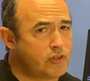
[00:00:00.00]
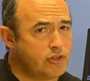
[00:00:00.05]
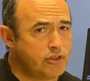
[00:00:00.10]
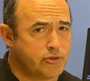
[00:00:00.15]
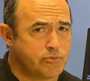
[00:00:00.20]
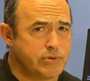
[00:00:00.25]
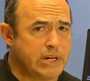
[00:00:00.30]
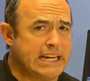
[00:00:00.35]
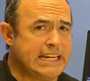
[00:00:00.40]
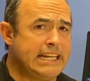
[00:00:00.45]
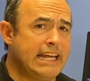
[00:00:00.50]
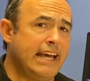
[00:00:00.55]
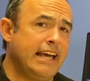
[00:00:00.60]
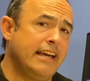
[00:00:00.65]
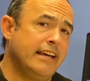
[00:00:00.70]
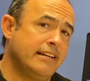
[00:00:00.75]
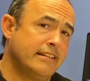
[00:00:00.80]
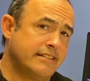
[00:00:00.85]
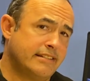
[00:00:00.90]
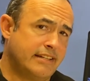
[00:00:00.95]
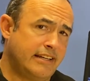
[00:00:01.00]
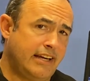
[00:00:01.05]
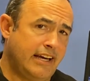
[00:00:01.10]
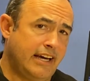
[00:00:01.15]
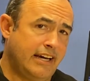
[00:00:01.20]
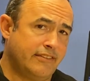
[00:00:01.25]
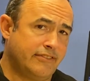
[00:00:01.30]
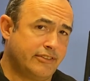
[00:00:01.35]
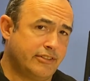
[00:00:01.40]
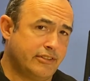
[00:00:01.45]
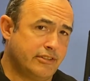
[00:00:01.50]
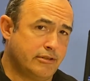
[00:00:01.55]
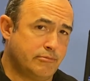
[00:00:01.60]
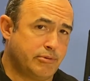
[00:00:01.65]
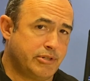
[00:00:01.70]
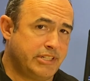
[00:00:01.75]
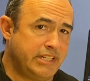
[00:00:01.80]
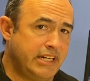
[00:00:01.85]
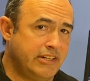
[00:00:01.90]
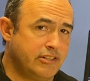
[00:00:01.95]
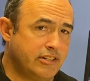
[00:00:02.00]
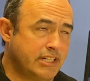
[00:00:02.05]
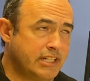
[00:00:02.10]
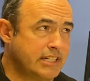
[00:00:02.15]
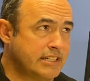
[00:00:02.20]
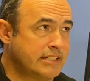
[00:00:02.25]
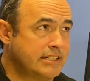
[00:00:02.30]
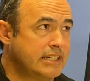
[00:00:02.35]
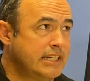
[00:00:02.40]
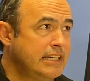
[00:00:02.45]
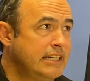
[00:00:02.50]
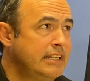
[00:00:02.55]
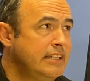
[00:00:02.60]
3 days after the procedure, because